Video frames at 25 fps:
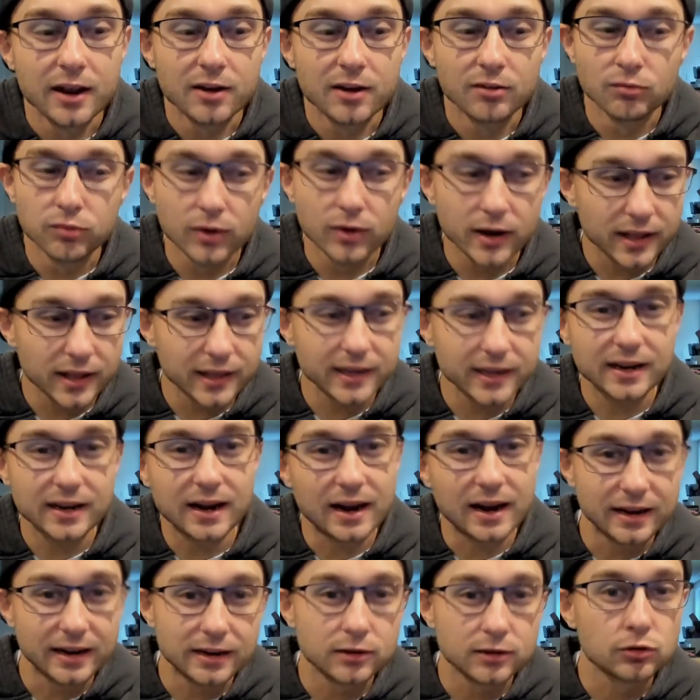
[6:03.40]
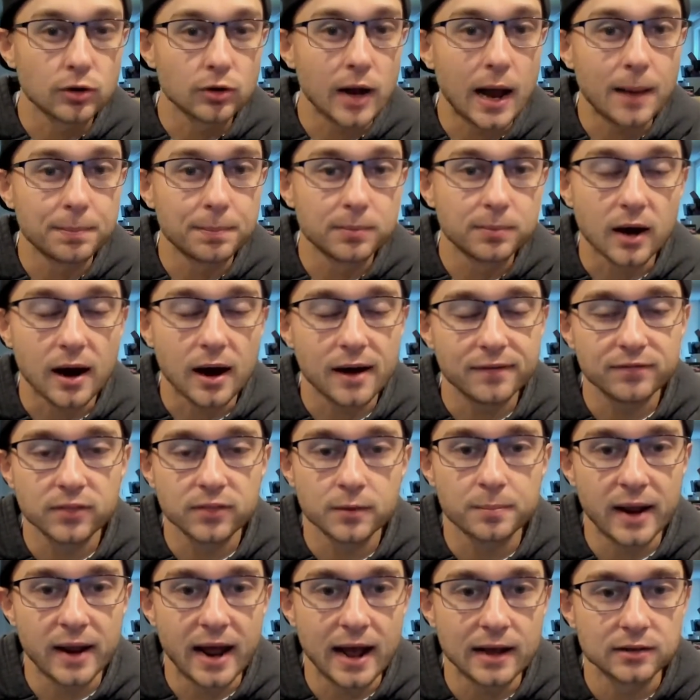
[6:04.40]
Really kind of dropped off
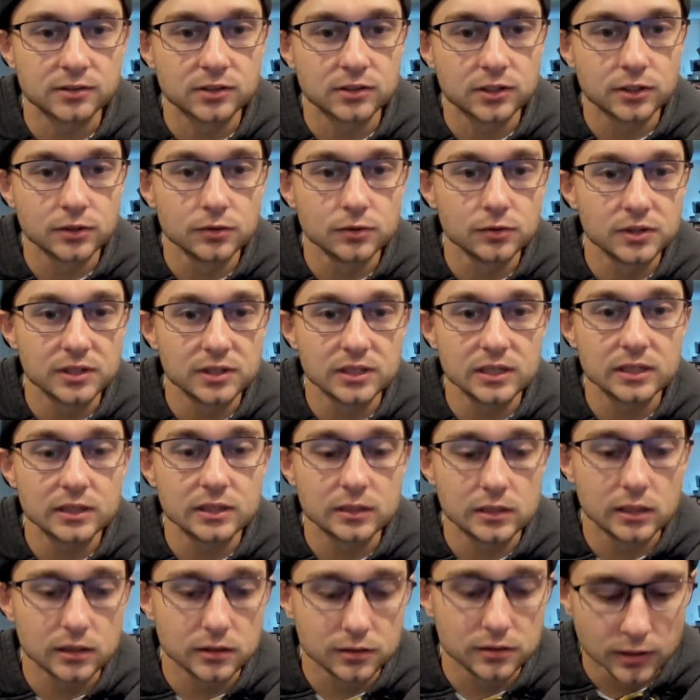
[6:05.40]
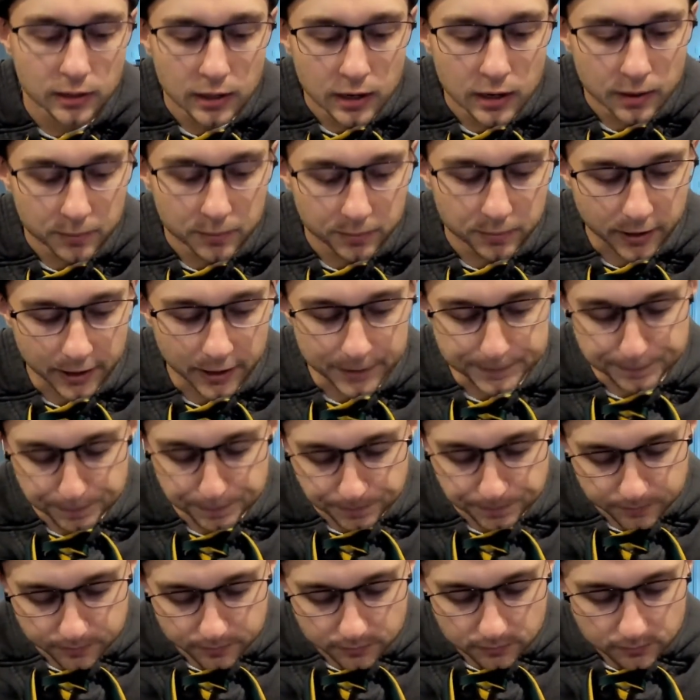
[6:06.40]
the past two seasons, but
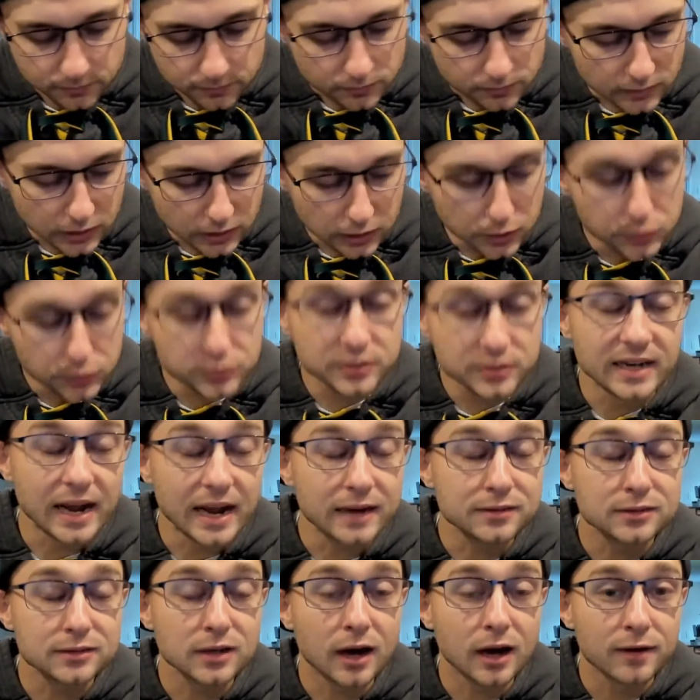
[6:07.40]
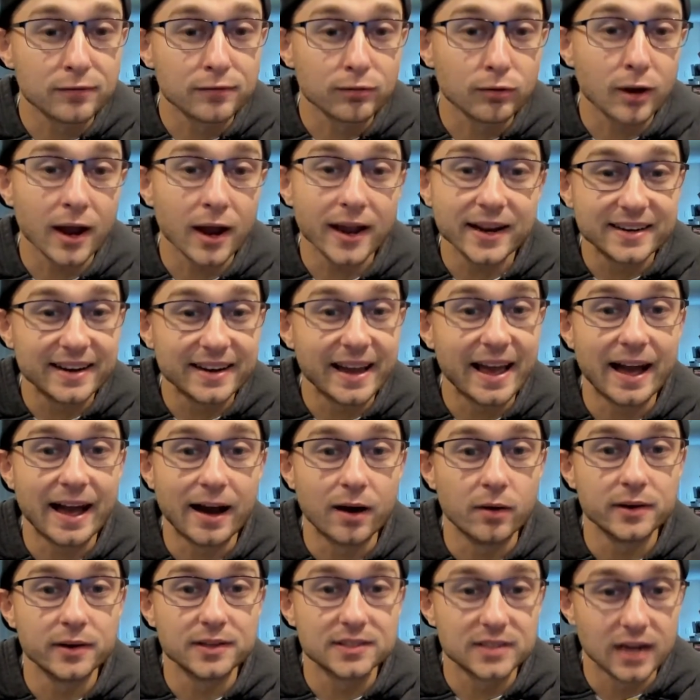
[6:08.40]
Kuznetsov right
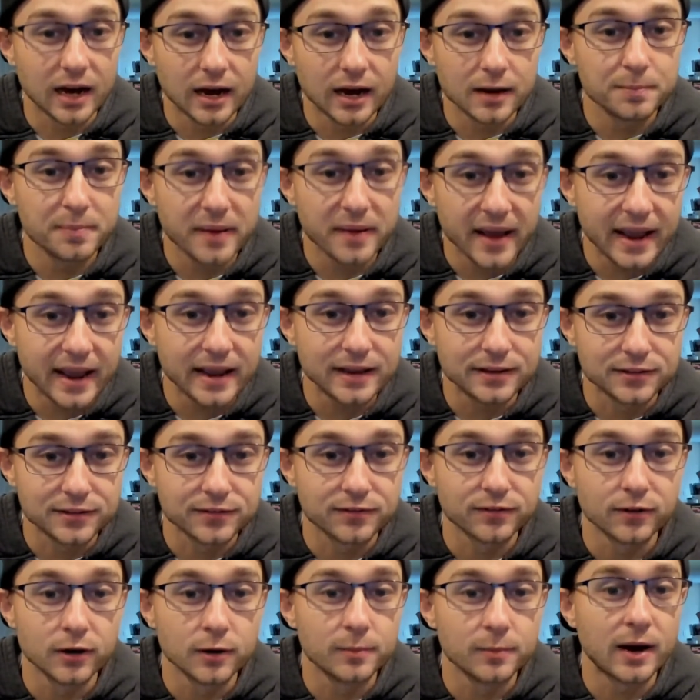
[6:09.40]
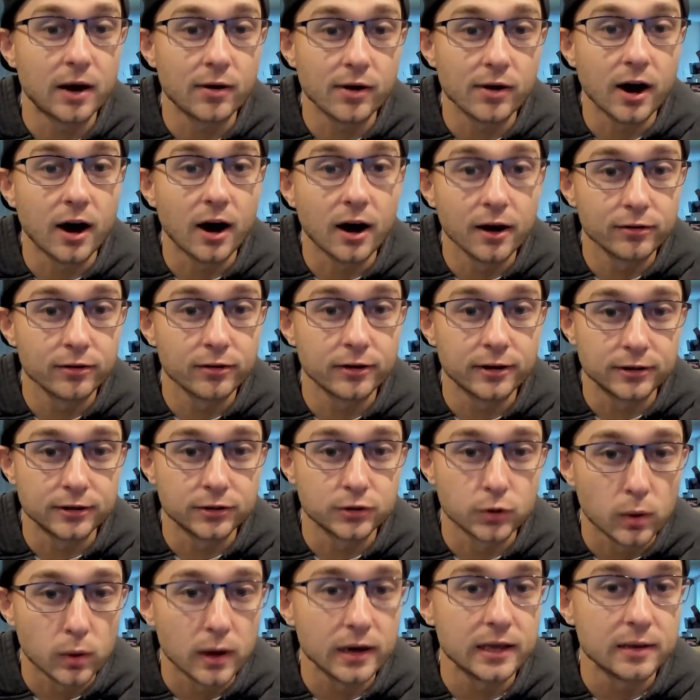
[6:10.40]
now is on pace for about
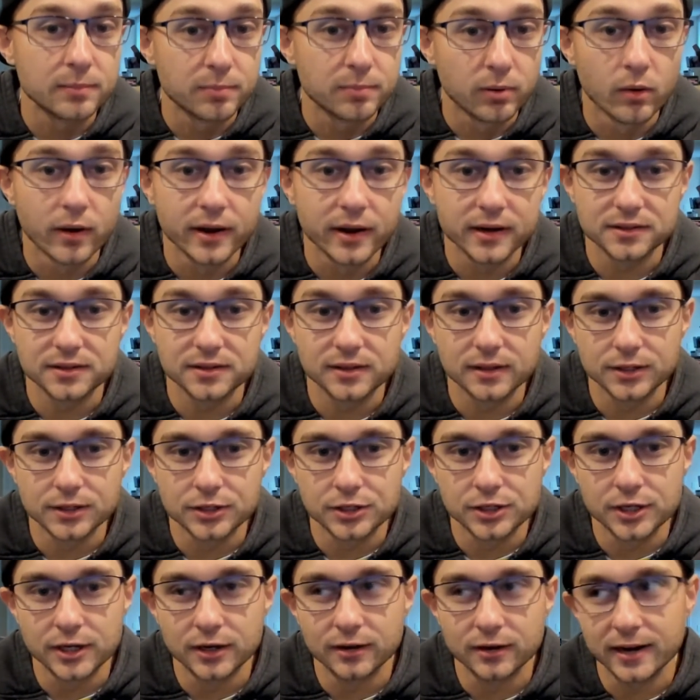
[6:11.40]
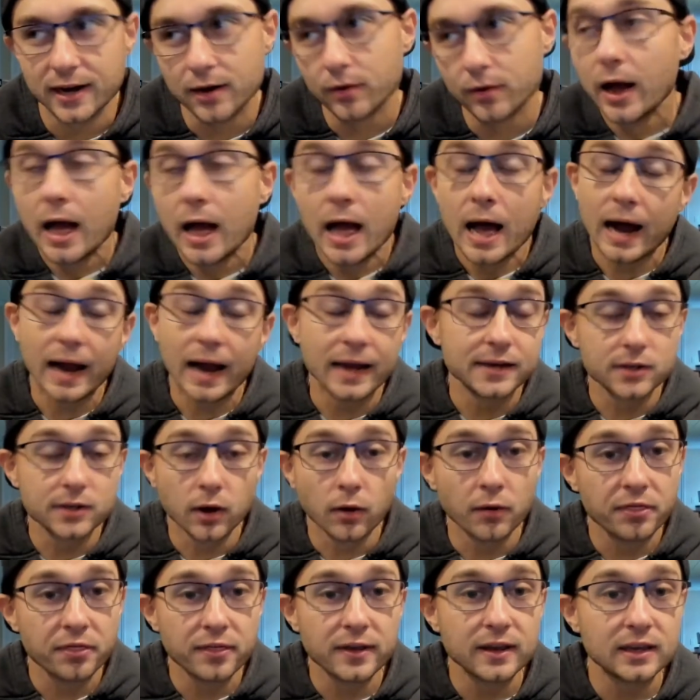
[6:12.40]
120 points this year. Now, I
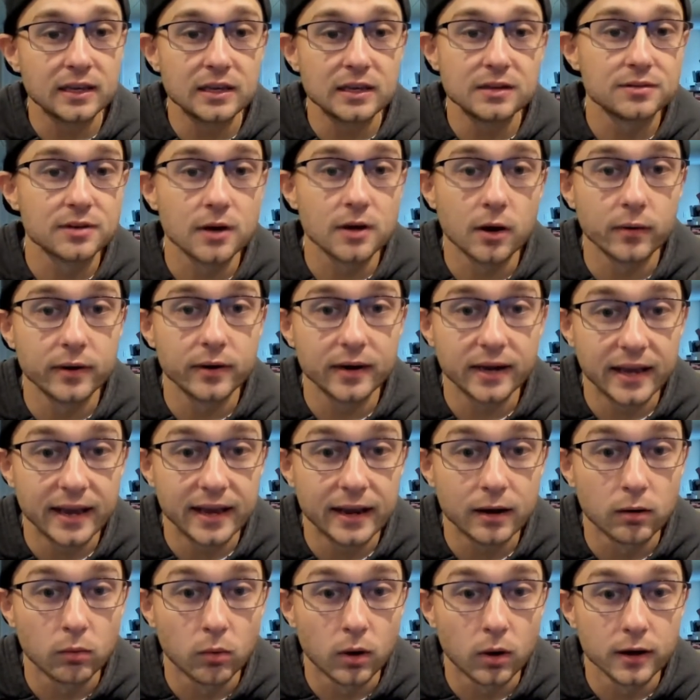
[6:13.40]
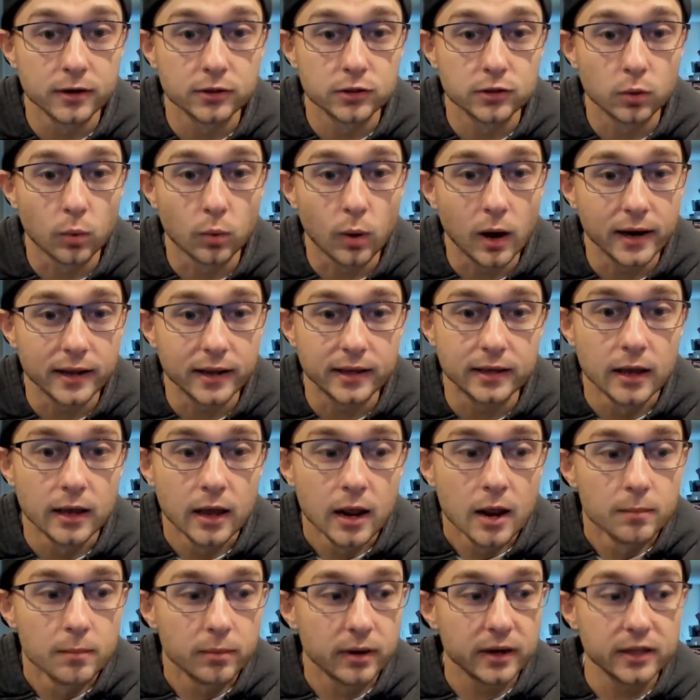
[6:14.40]
don't think he's going to hit 120,
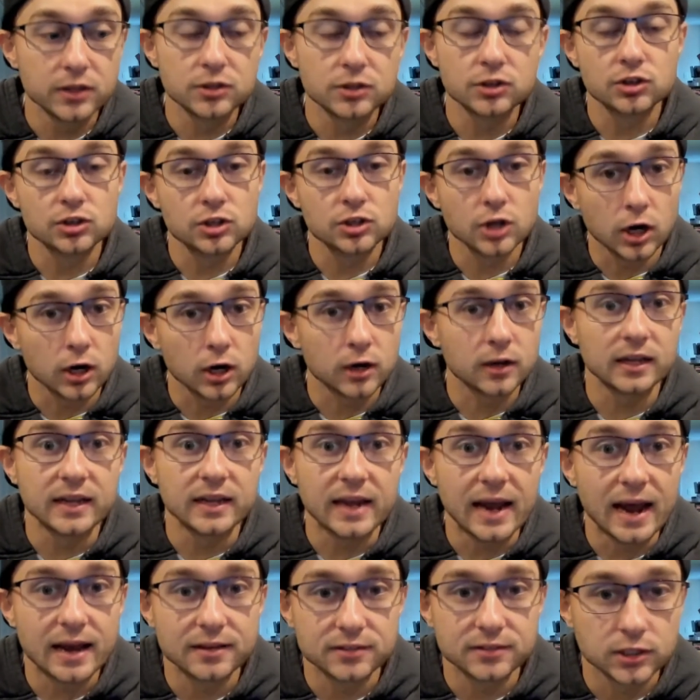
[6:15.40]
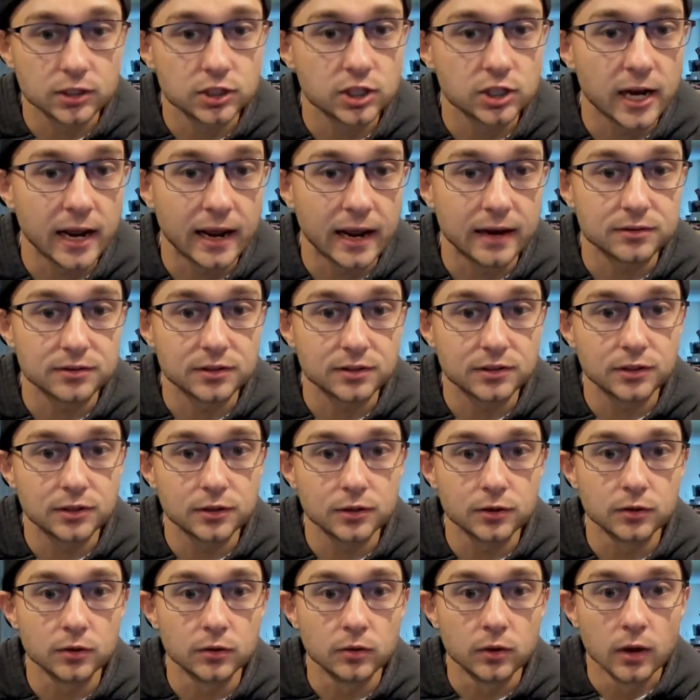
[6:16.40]
but he certainly has a chance
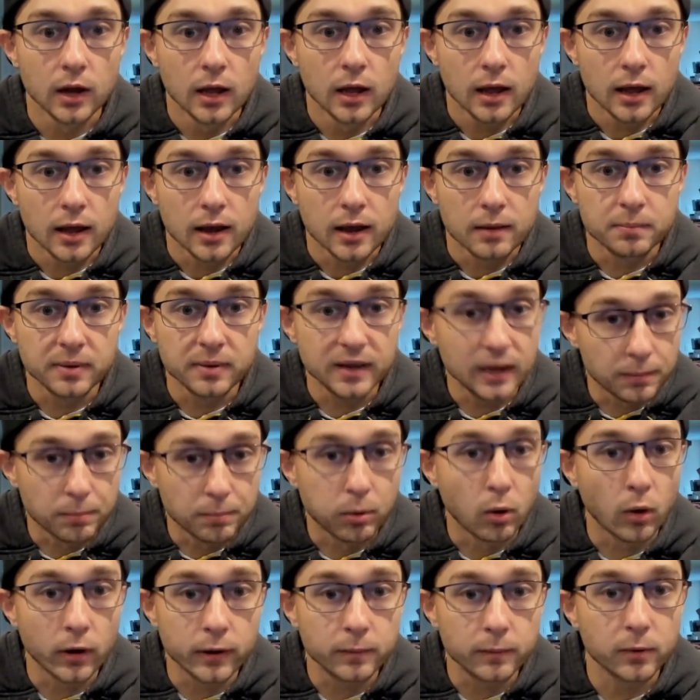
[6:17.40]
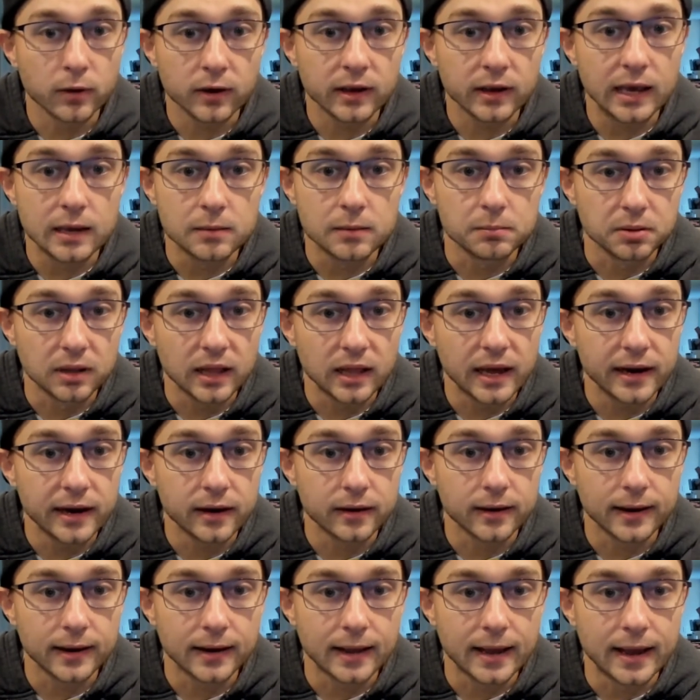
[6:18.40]
to be a point-per-game
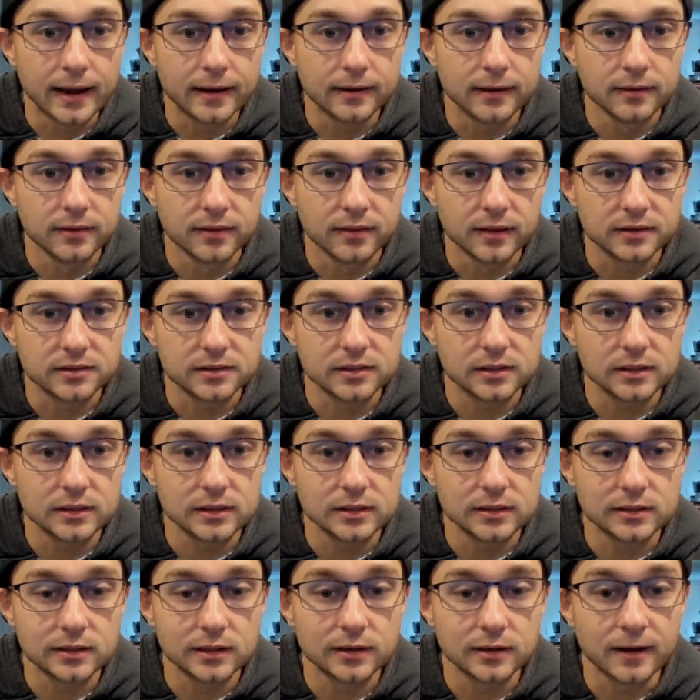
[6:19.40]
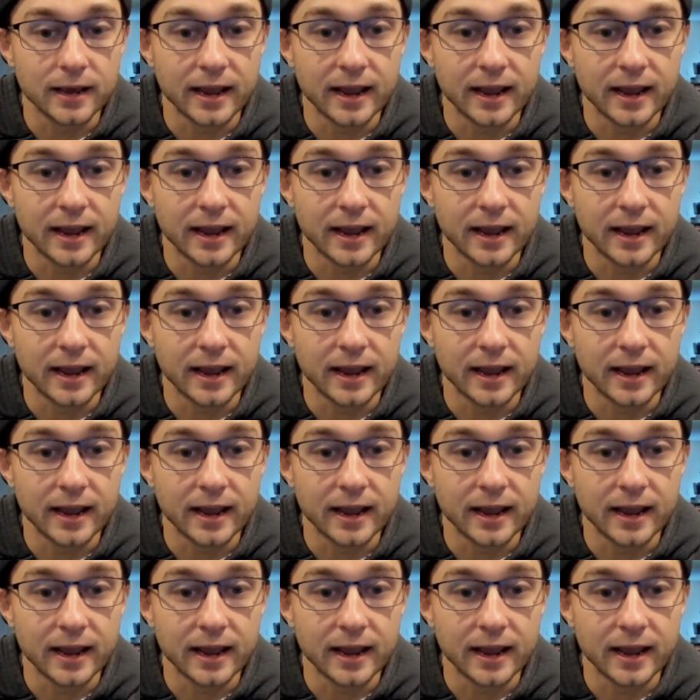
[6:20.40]
player again this season.